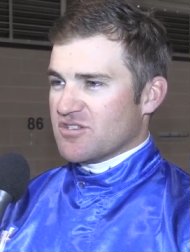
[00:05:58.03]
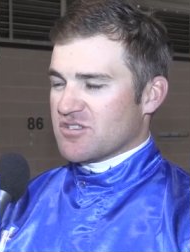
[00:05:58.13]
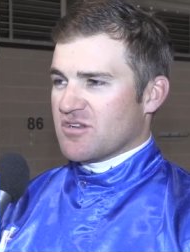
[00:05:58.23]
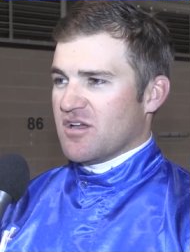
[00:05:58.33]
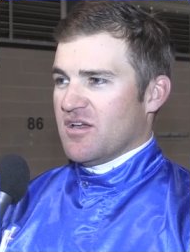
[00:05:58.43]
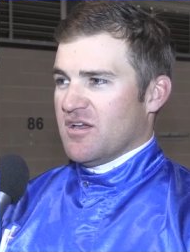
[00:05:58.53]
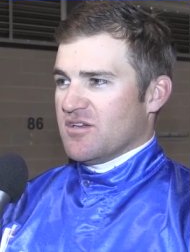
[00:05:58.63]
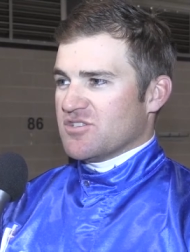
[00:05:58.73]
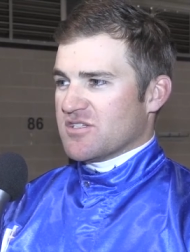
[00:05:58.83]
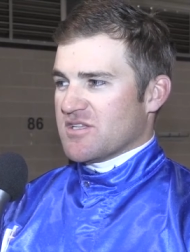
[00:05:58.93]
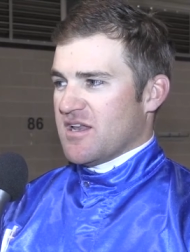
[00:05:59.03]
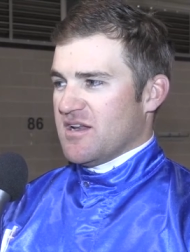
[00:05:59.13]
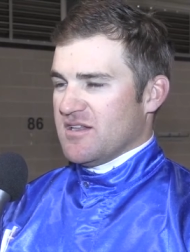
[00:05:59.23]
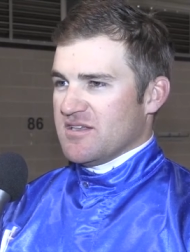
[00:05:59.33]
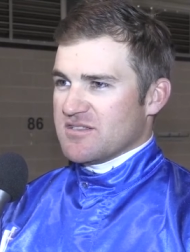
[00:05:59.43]
Just she hasn't had
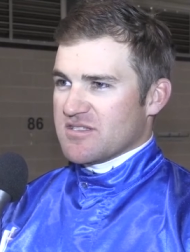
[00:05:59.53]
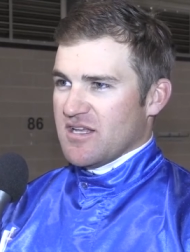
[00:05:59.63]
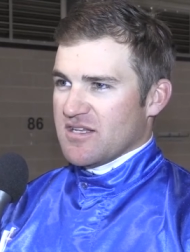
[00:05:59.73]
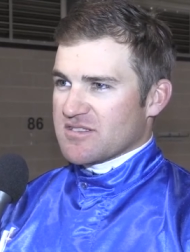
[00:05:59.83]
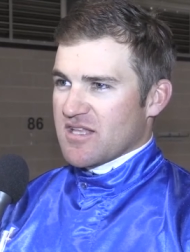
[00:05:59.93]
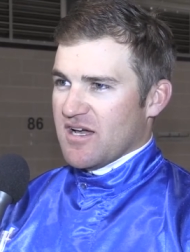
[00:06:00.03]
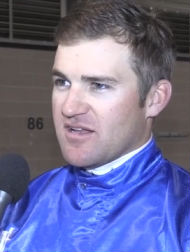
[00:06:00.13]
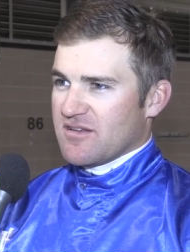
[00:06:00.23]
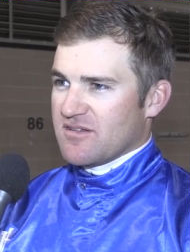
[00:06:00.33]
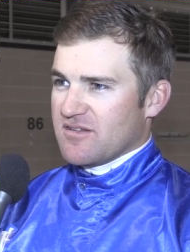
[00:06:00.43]
any standing start